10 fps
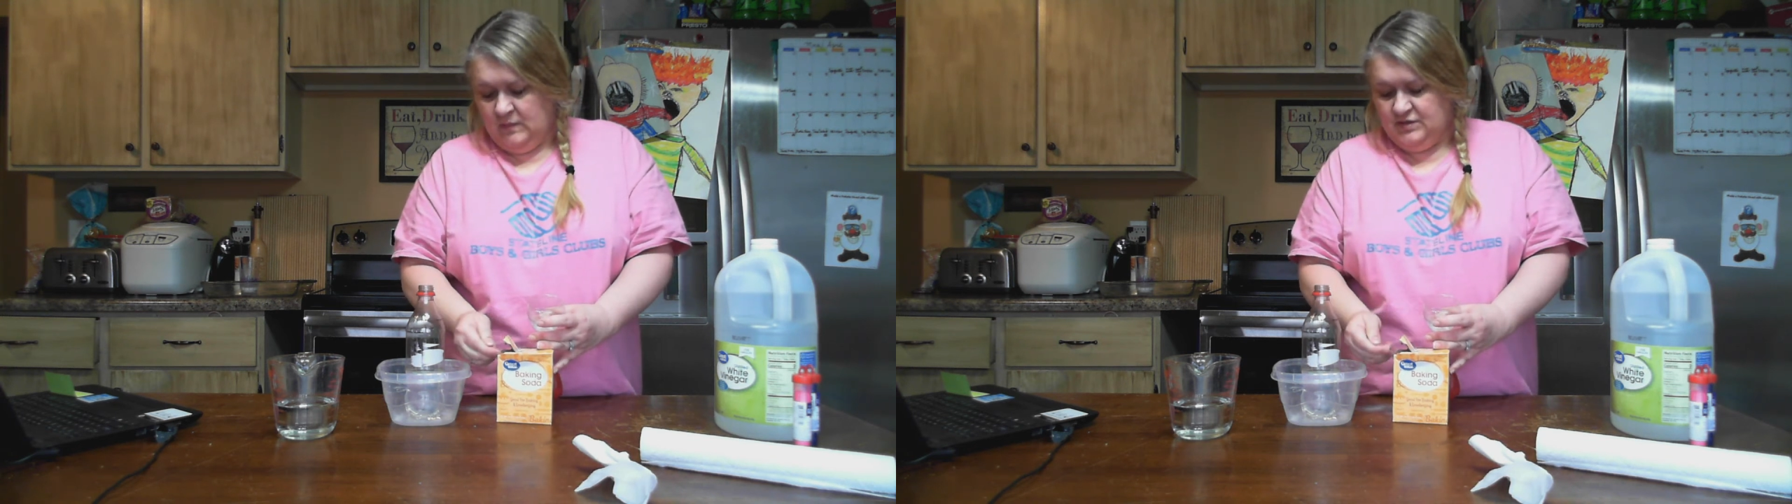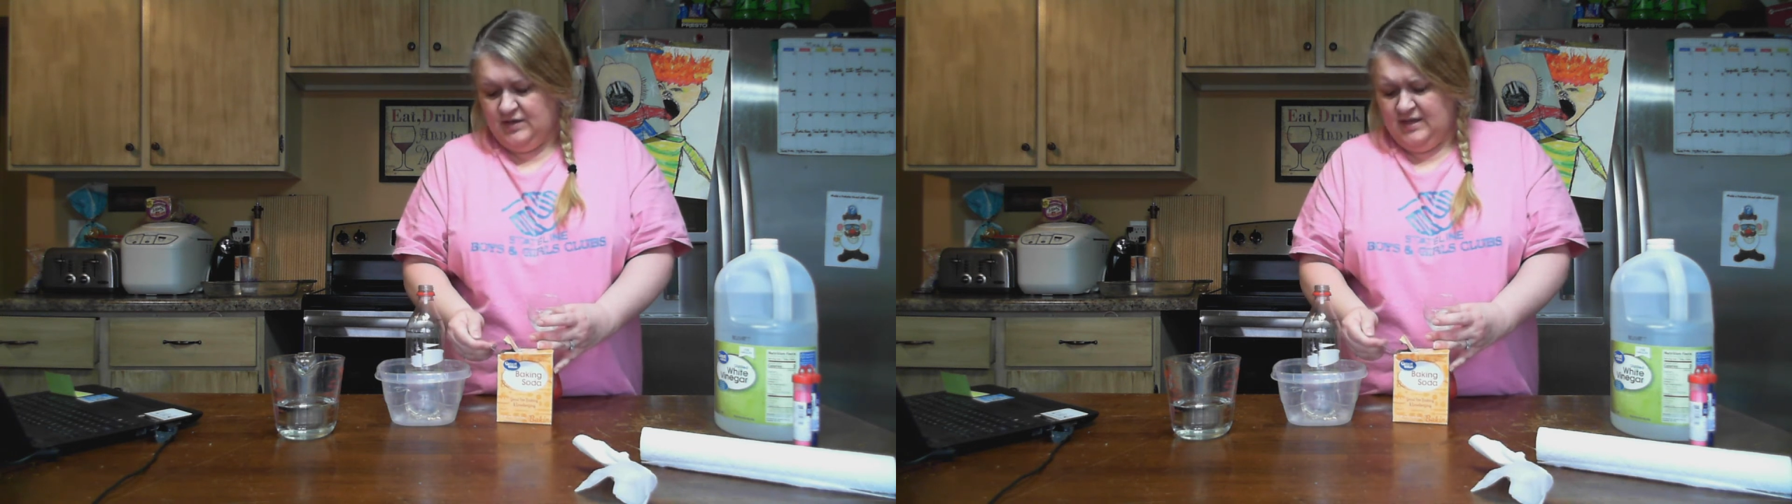
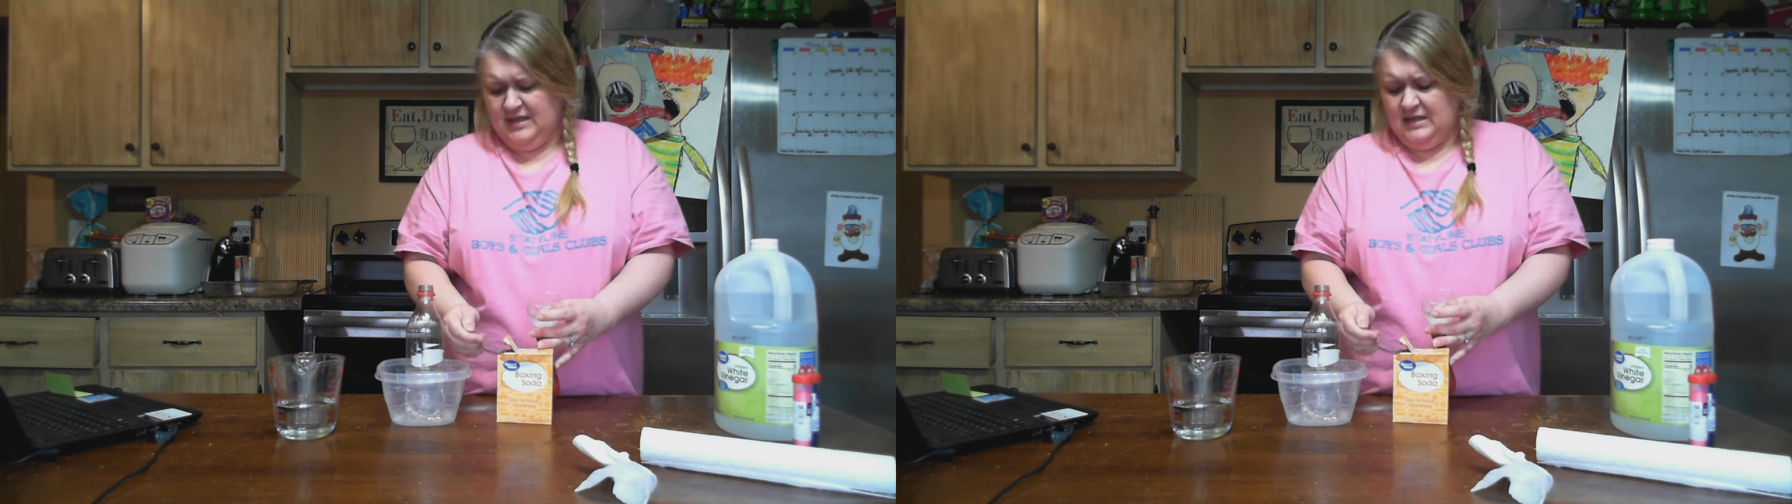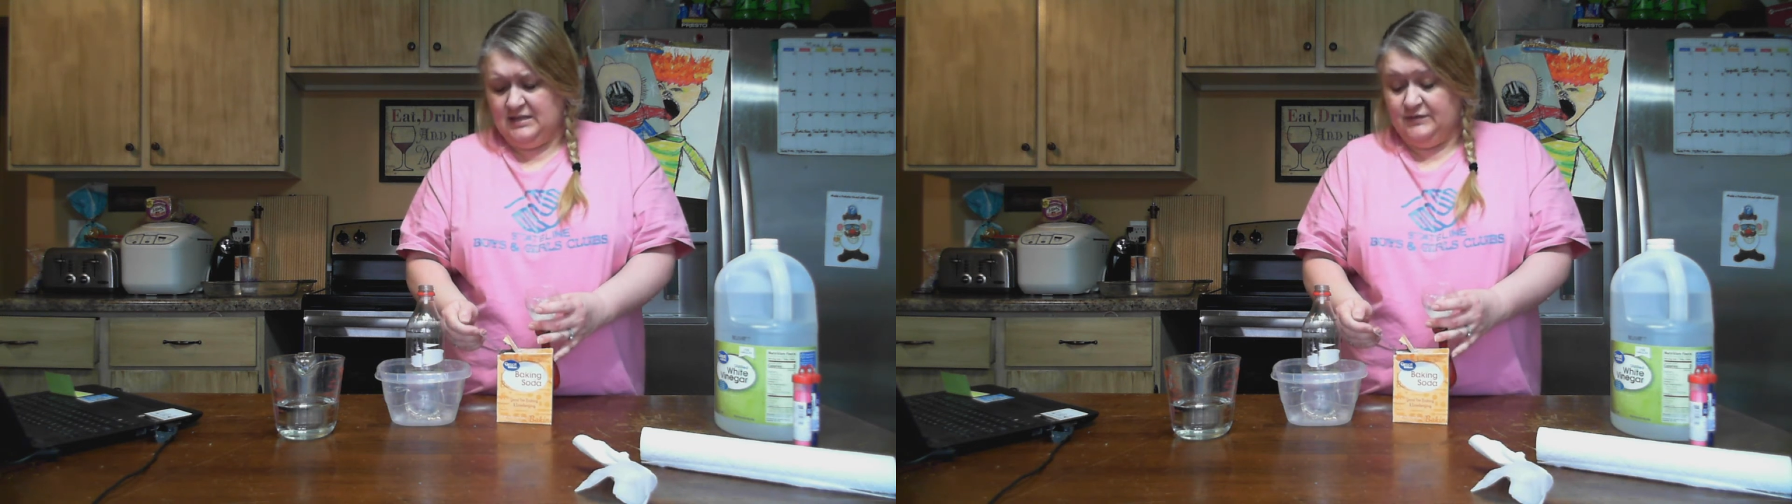So I
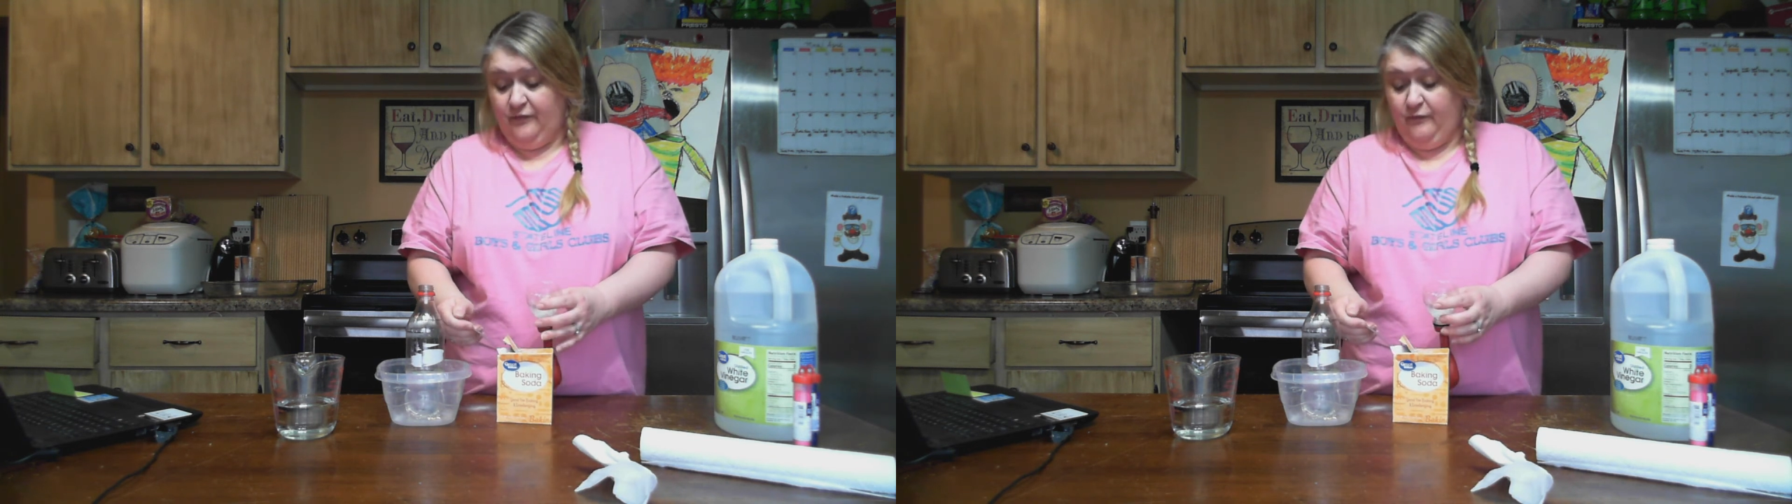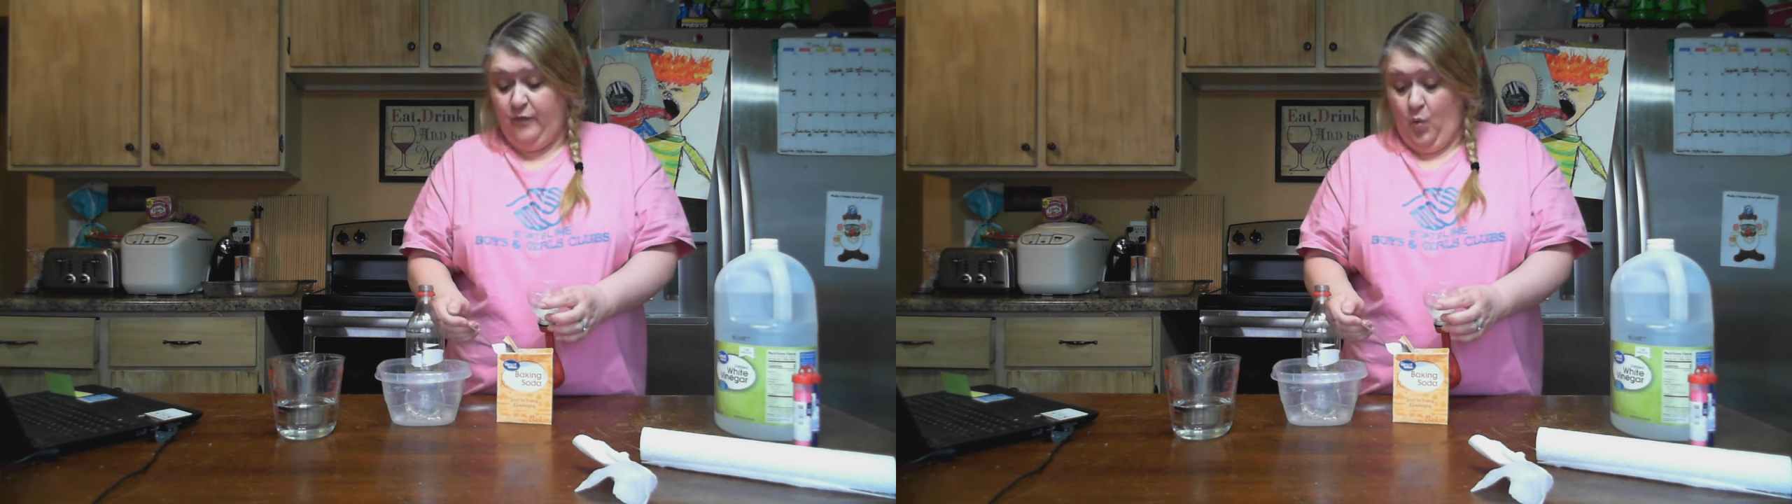think that's
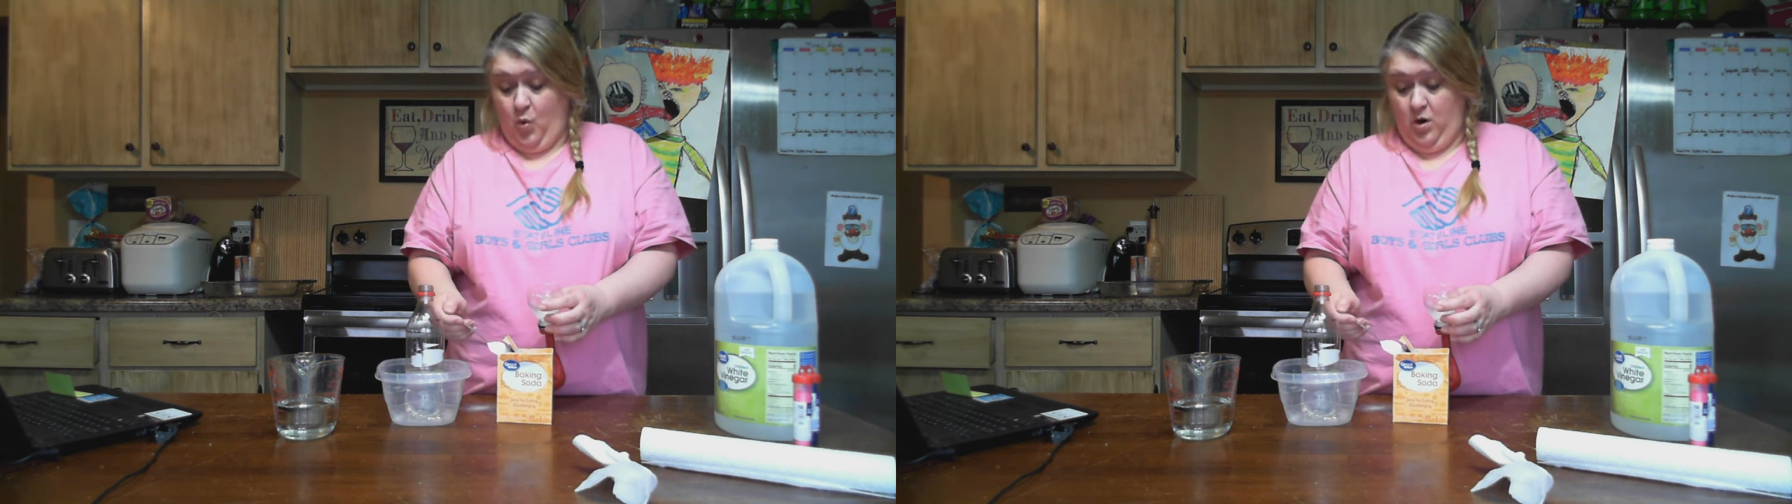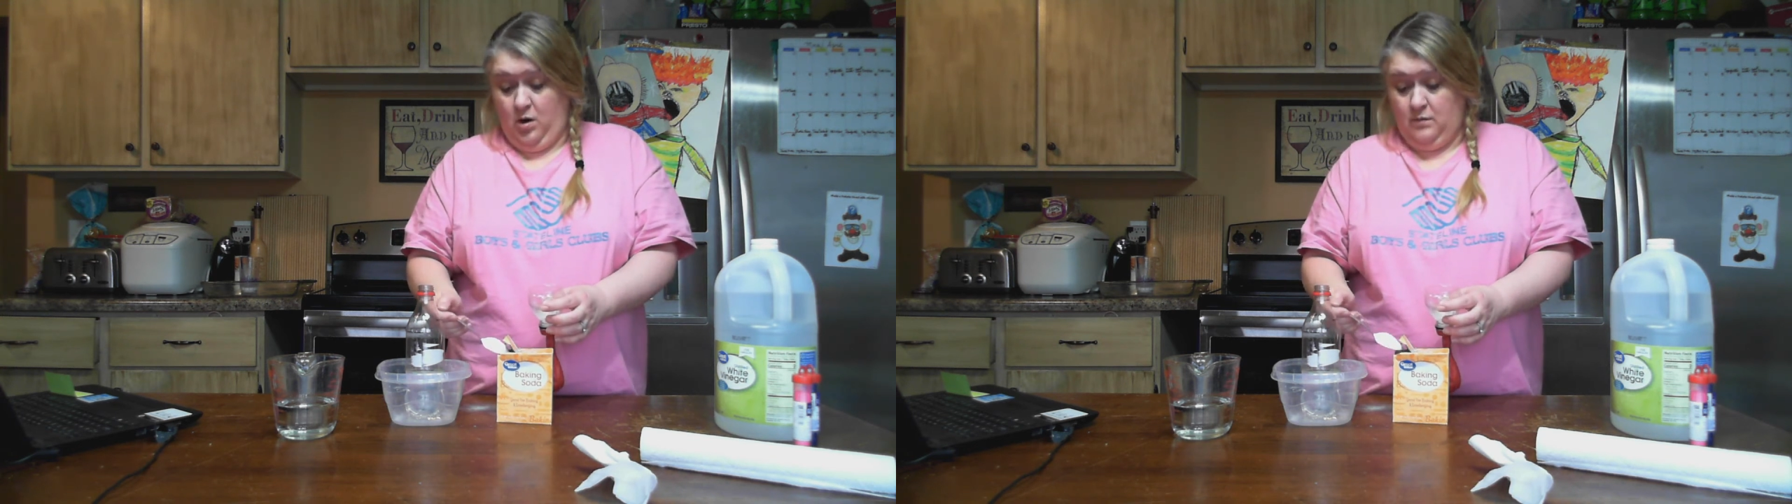
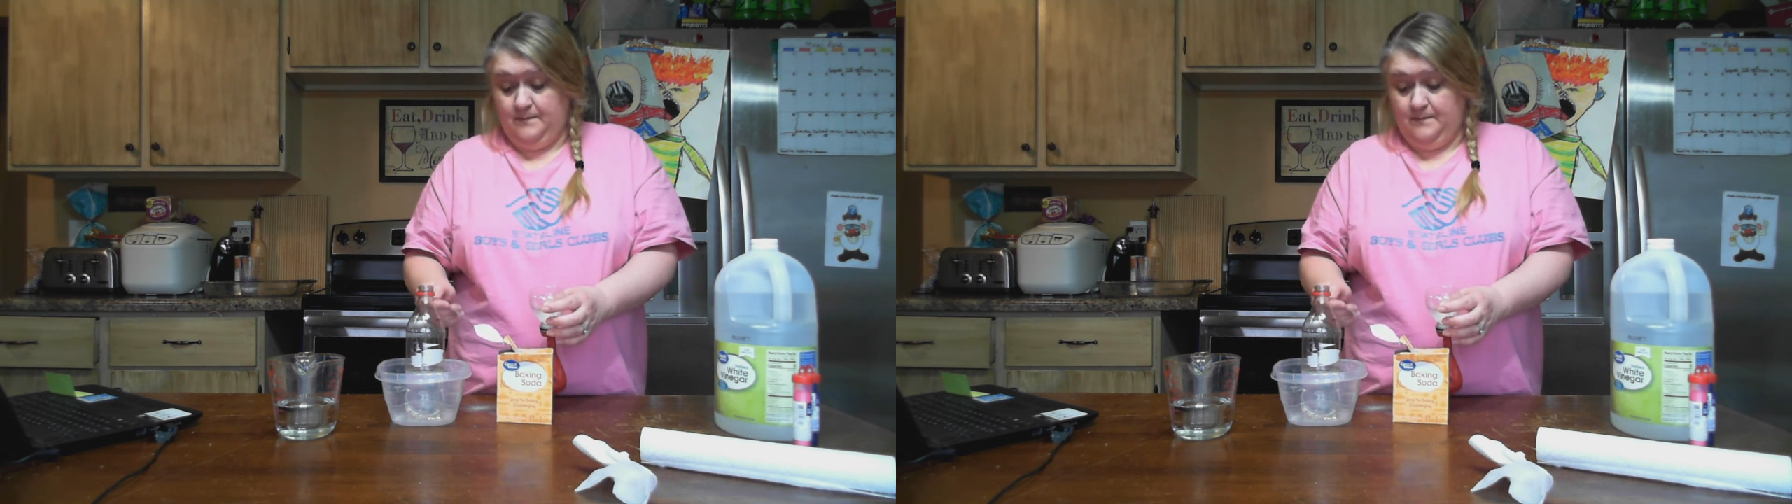4.